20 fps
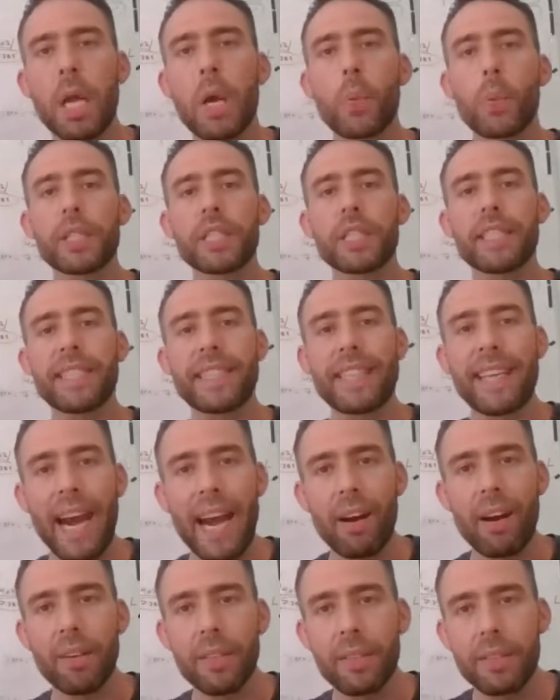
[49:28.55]
which
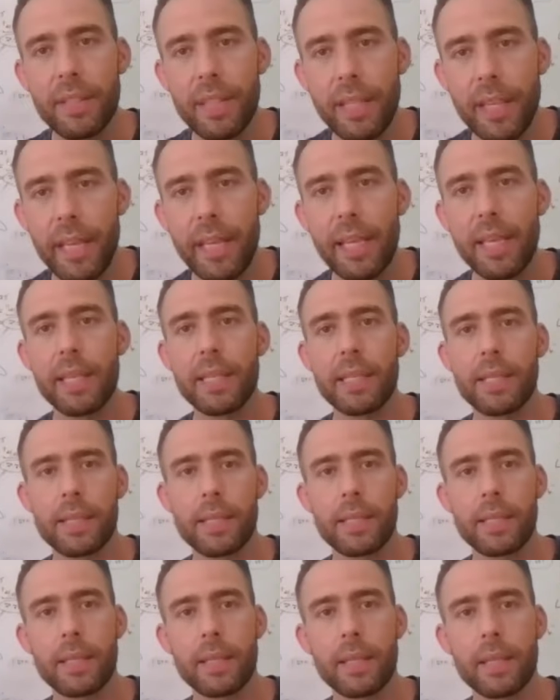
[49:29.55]

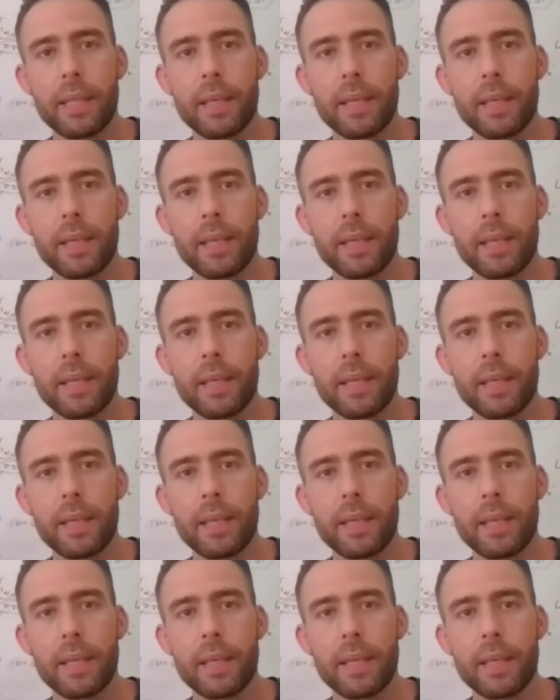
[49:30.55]
guarantees